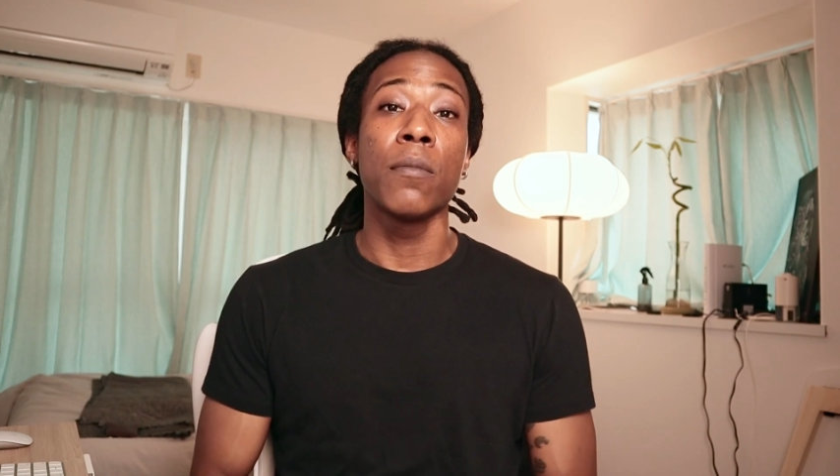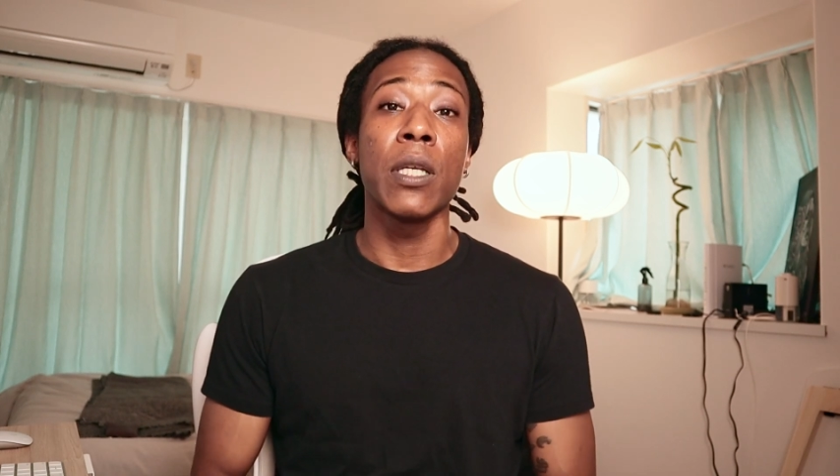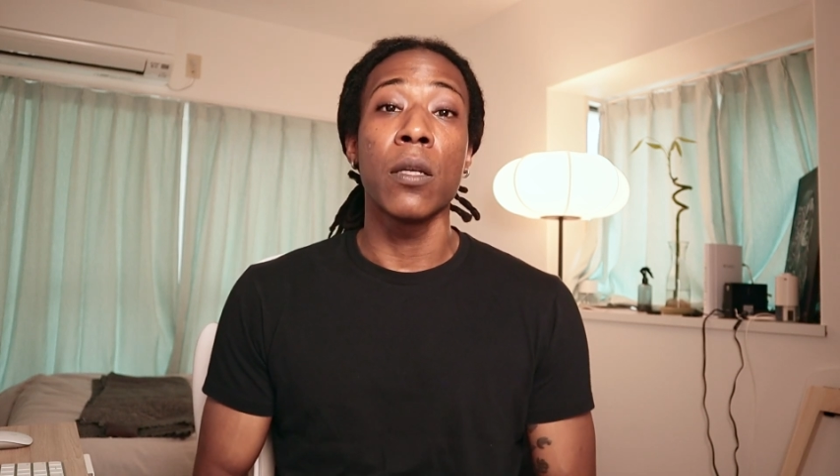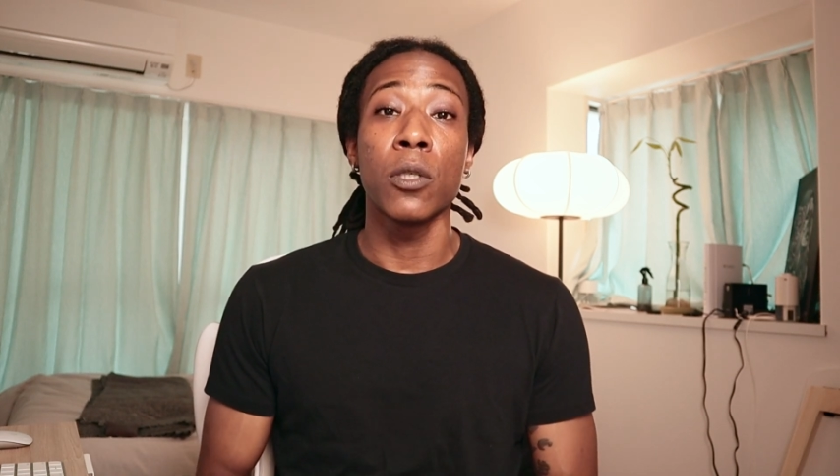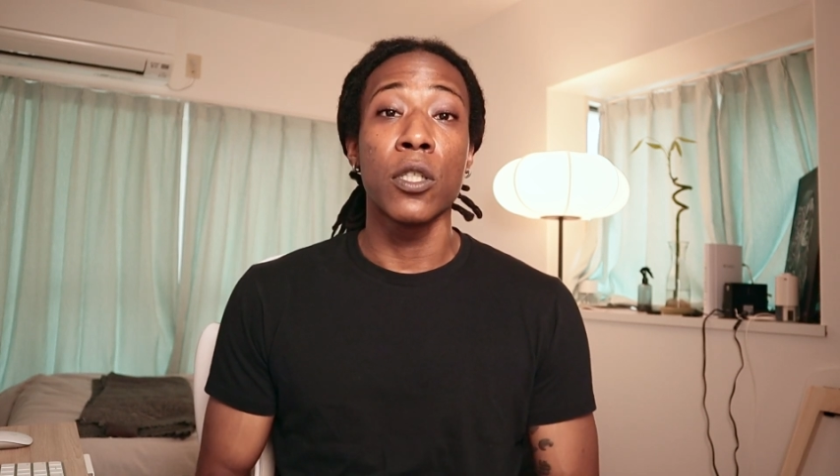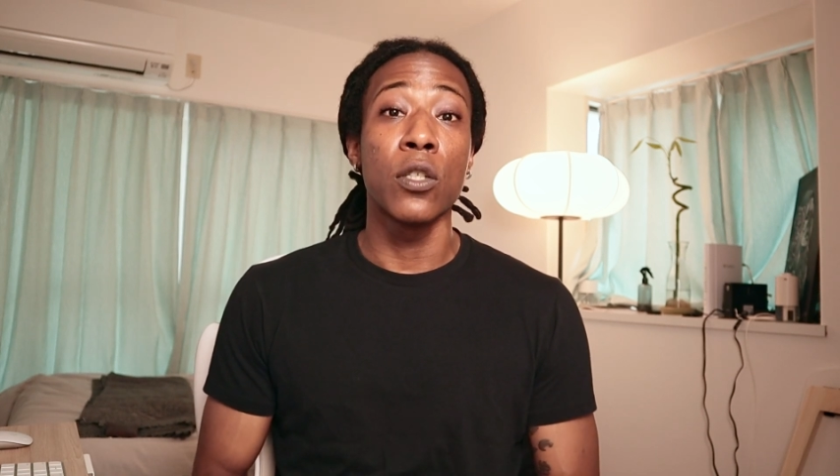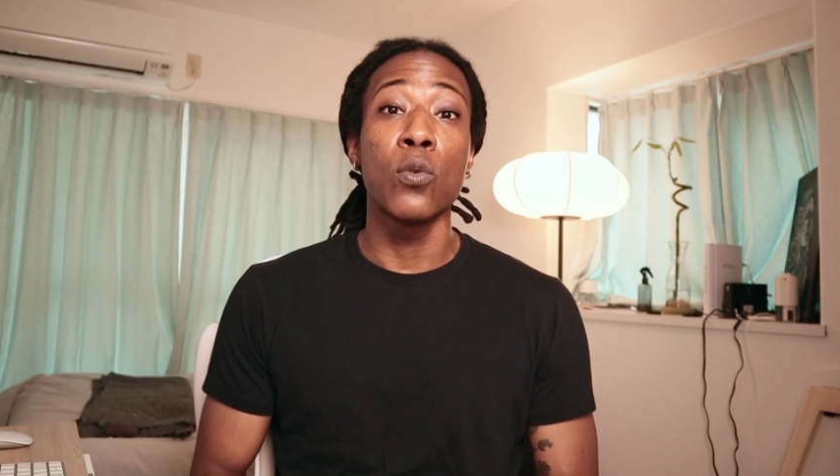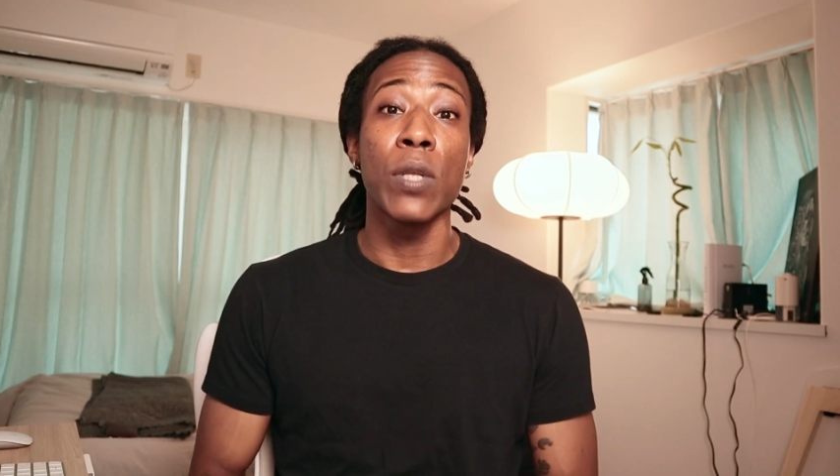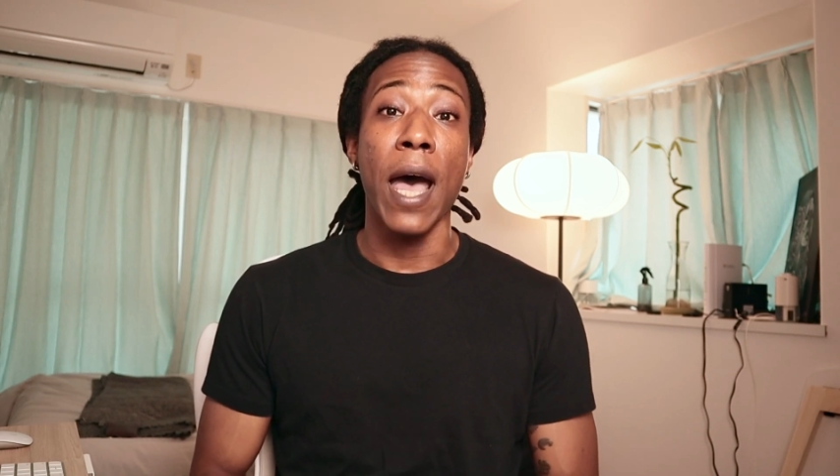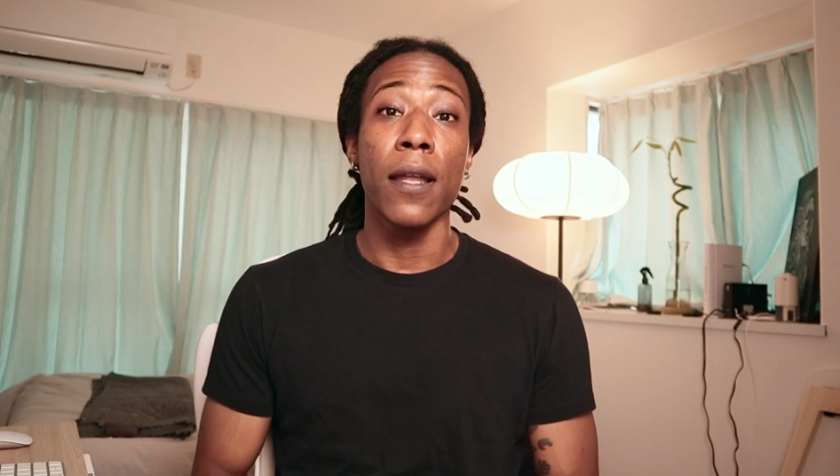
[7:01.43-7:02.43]
to be able to
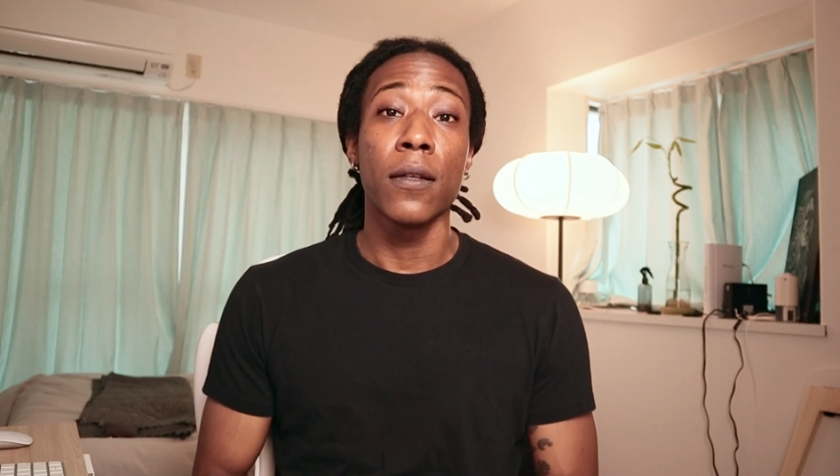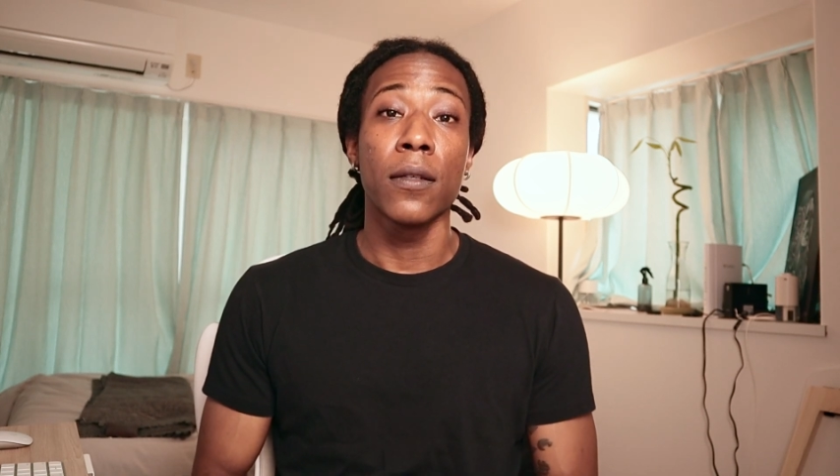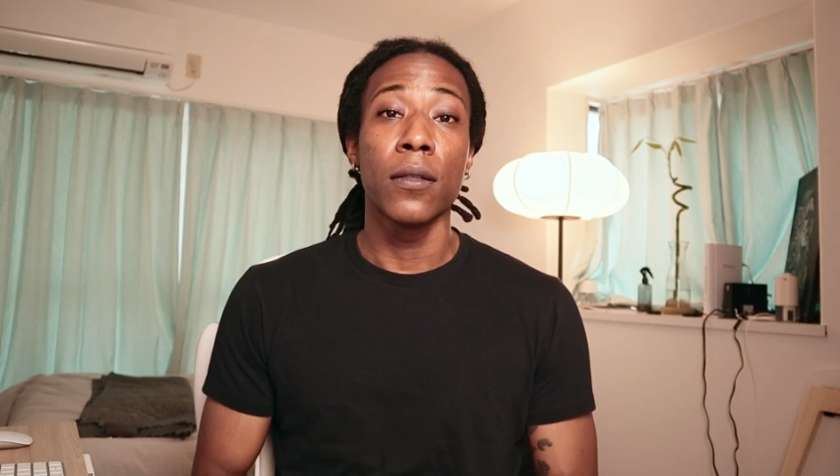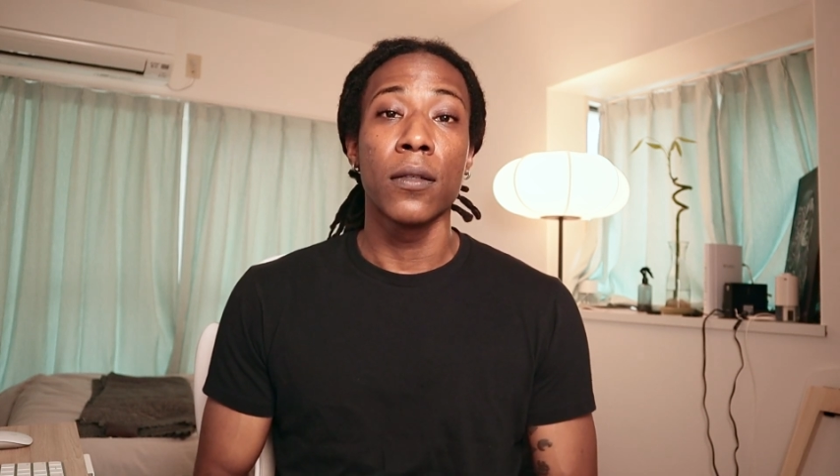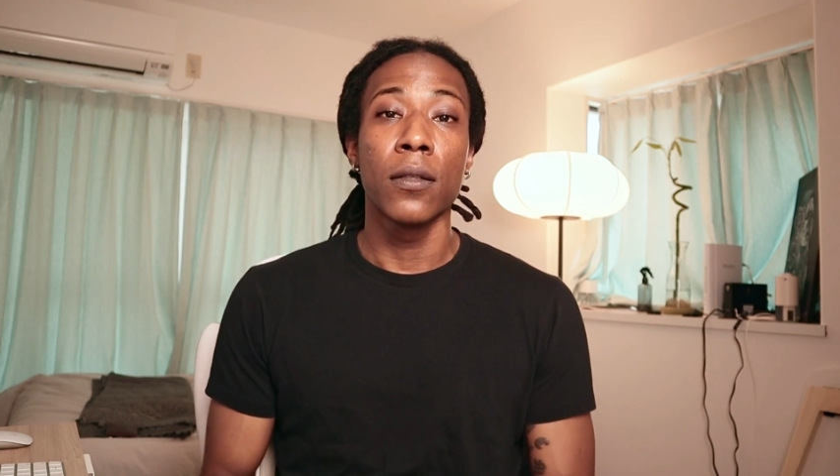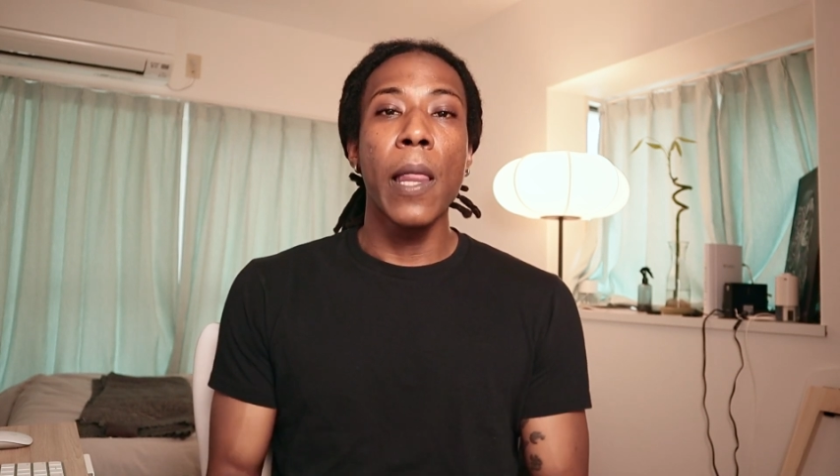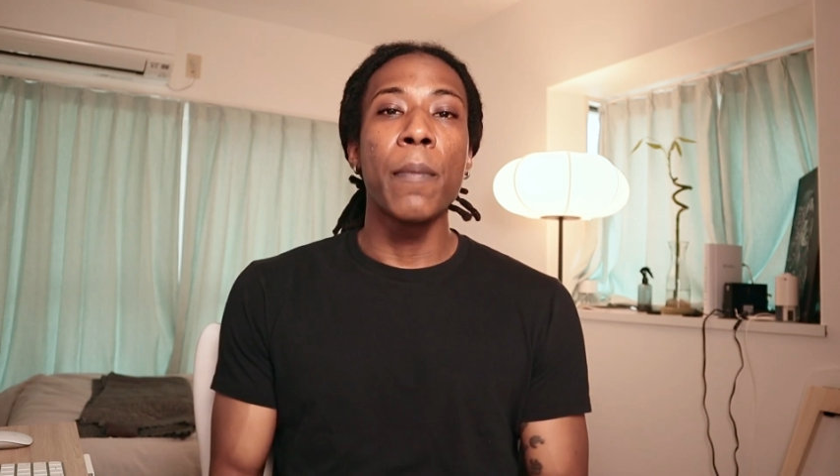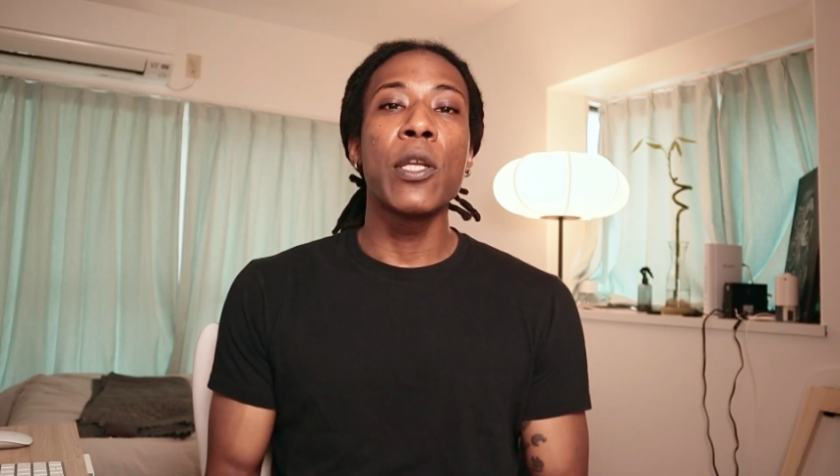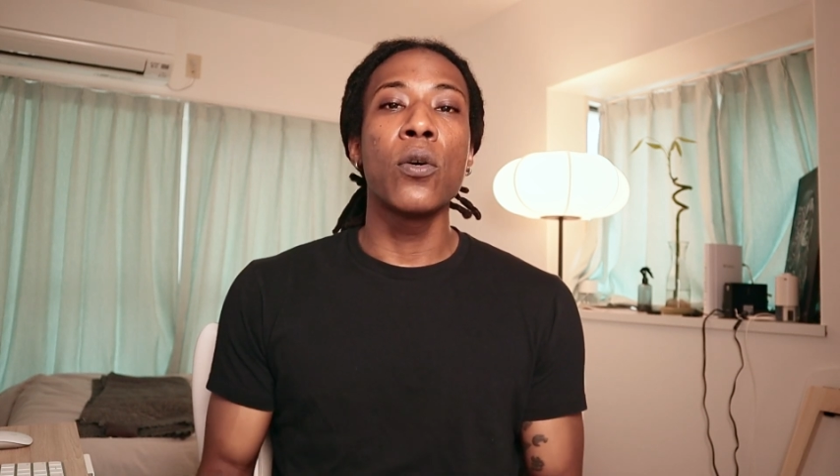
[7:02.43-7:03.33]
do that. Let me